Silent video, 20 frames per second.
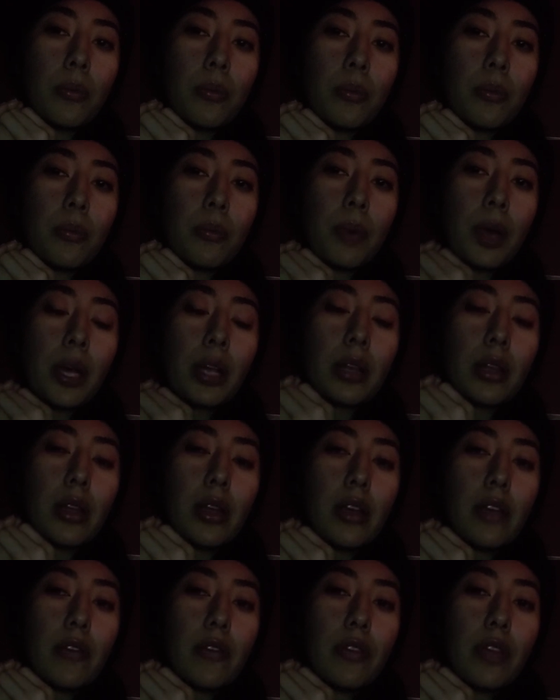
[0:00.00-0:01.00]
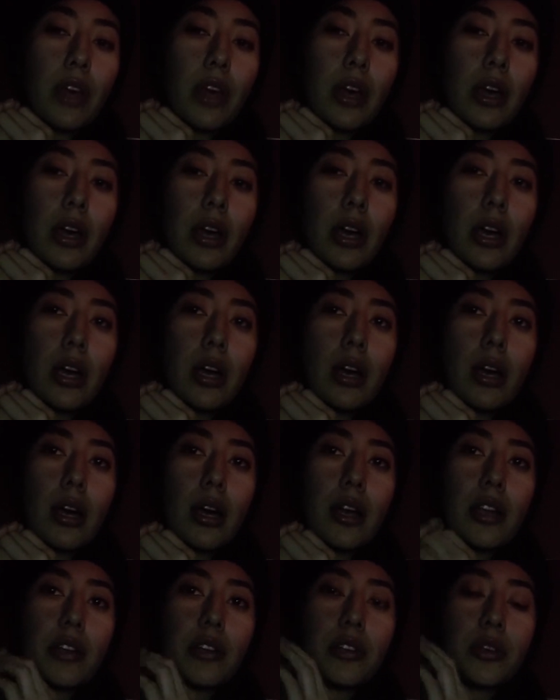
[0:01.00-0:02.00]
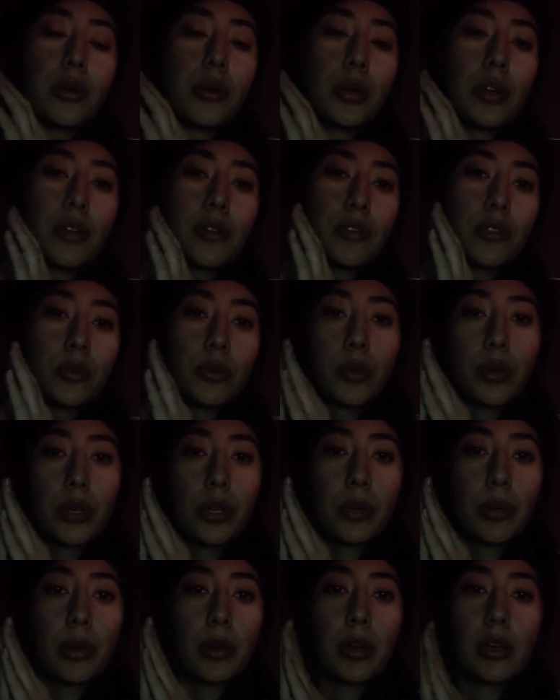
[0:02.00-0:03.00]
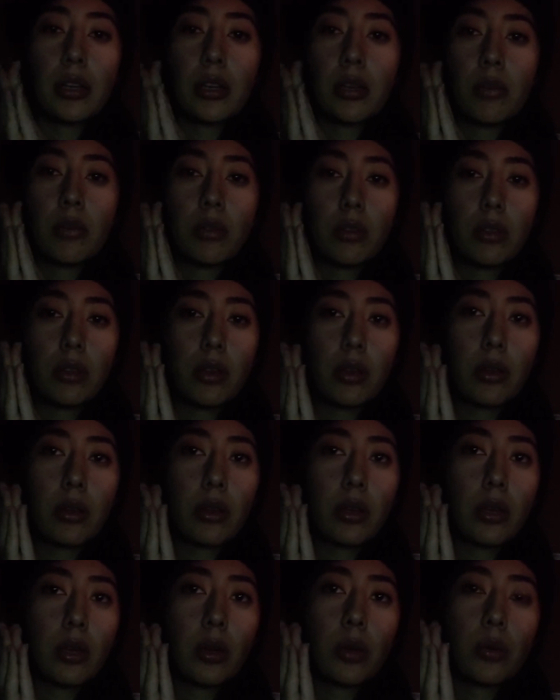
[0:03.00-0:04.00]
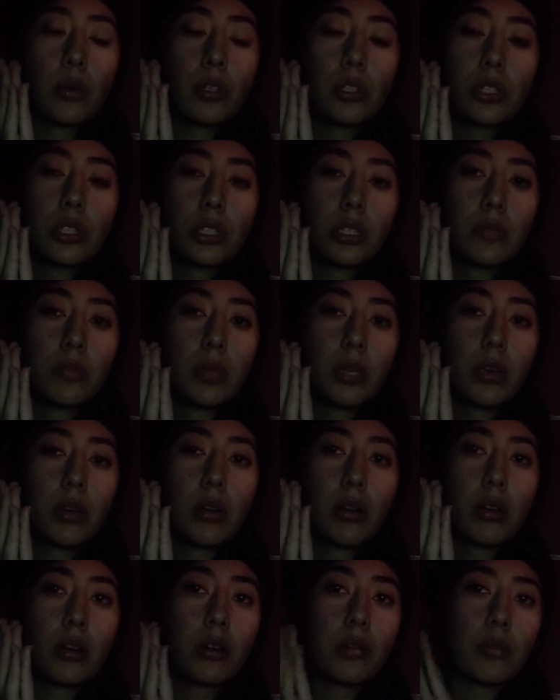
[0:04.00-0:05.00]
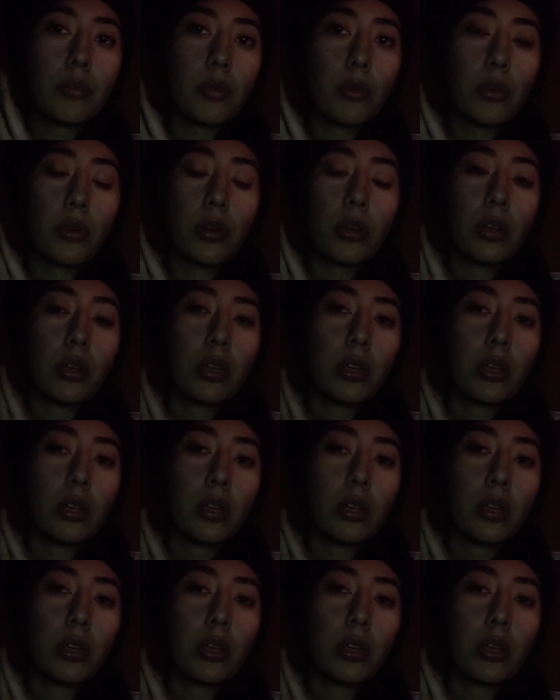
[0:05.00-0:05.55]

my life, that I don't have to worry about anyone that wishes me harm or